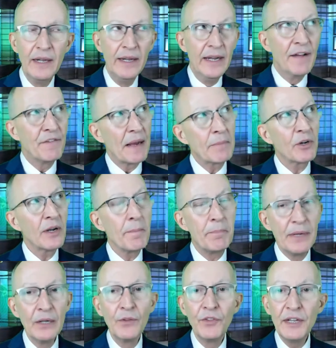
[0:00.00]
If I'm going to
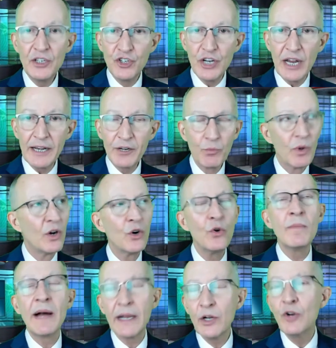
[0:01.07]
build the agenda, well, who am
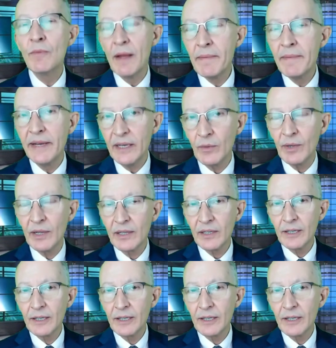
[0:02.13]
I? Who am I meeting with?